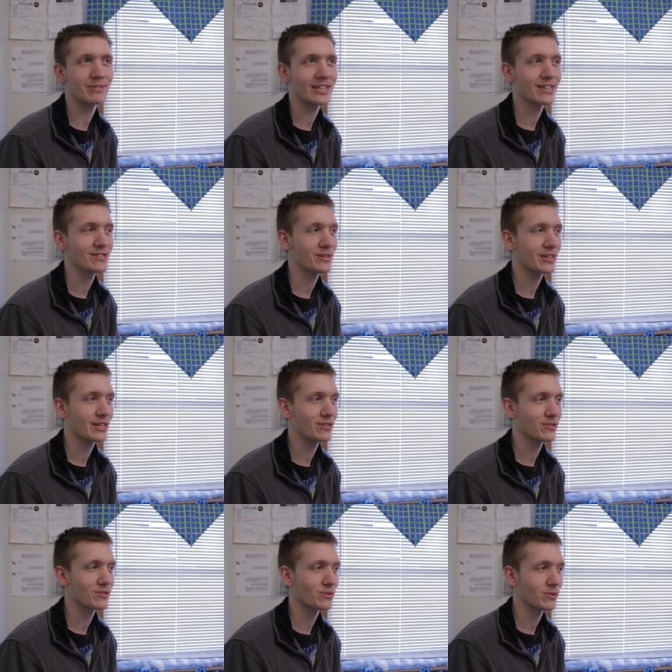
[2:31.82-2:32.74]
because you can't
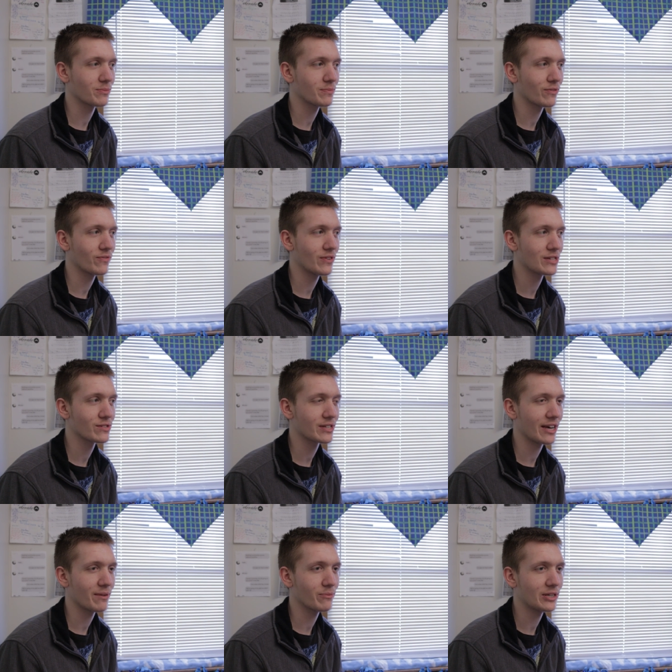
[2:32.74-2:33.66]
just throw up the face
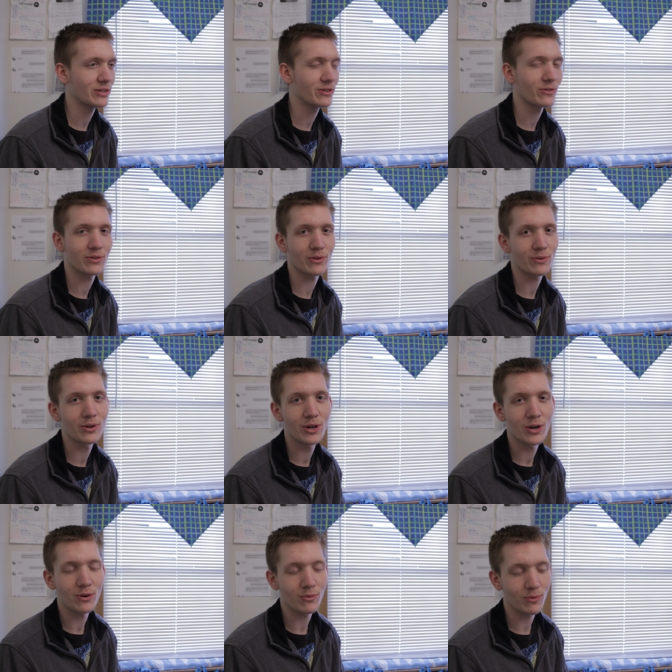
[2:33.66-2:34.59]
cam when you don't know
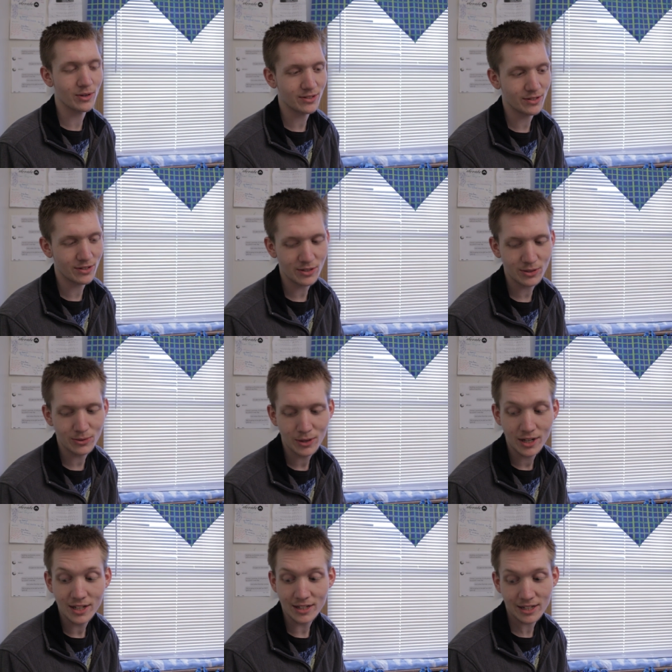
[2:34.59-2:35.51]
what to do,
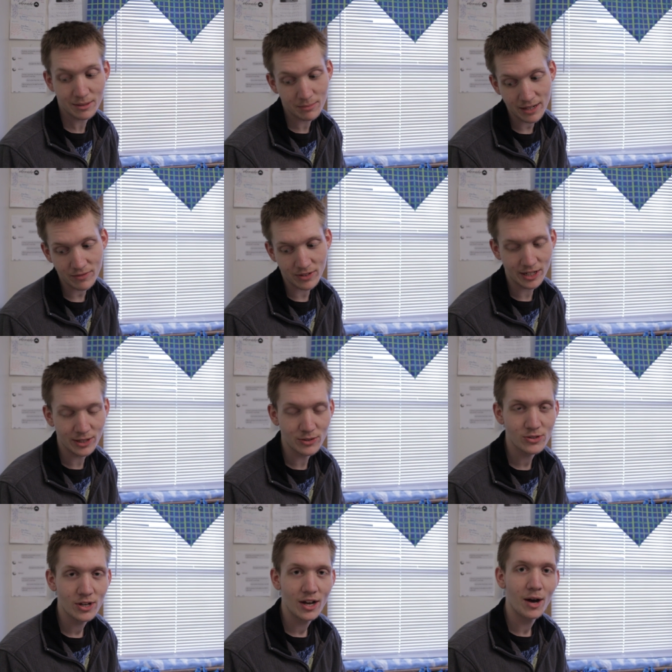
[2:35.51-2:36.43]
like my
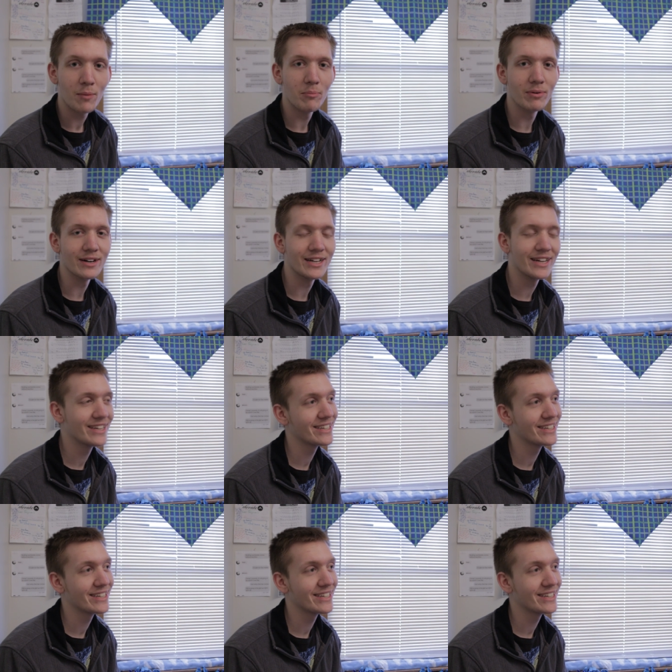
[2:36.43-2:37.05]
videos. But